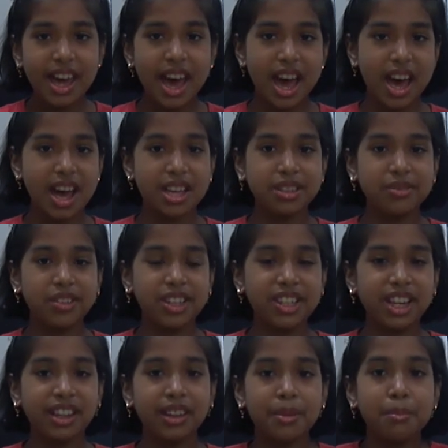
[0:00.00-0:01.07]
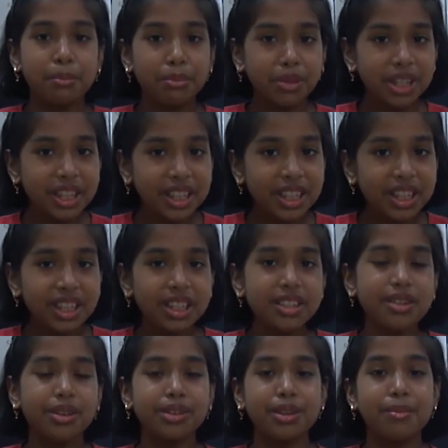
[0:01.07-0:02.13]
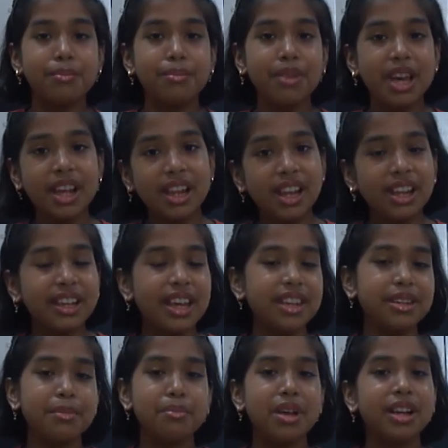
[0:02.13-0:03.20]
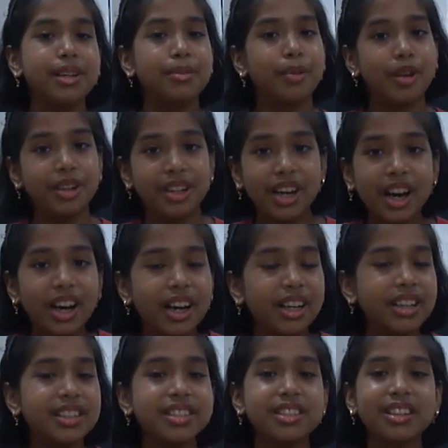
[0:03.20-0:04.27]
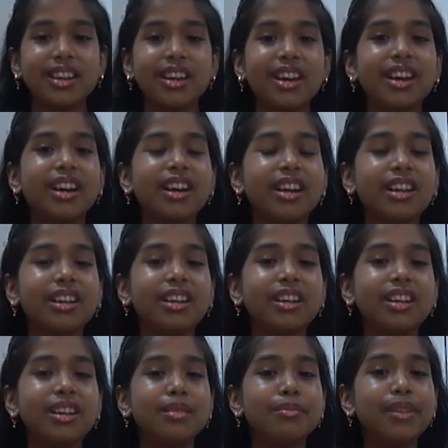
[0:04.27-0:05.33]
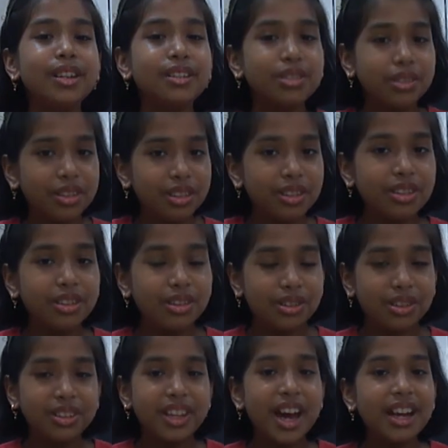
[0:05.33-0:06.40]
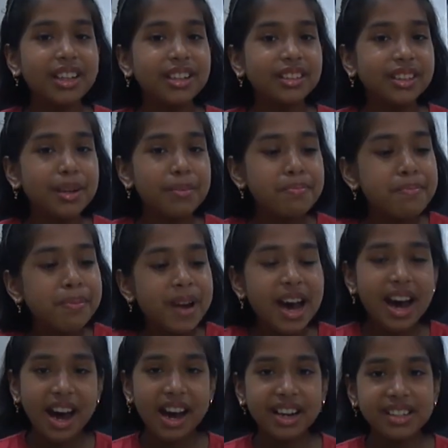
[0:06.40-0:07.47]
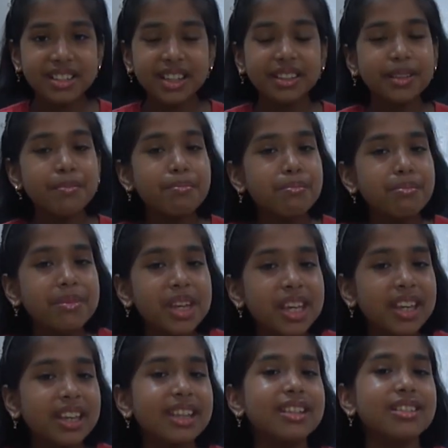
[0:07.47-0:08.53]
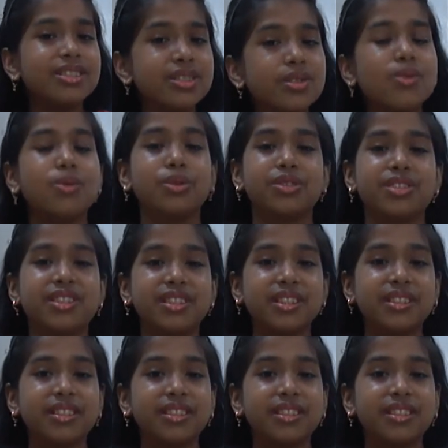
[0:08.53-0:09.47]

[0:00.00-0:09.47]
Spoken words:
As we take the meat or the milk and the milk products. But do you know that the plants are the main source?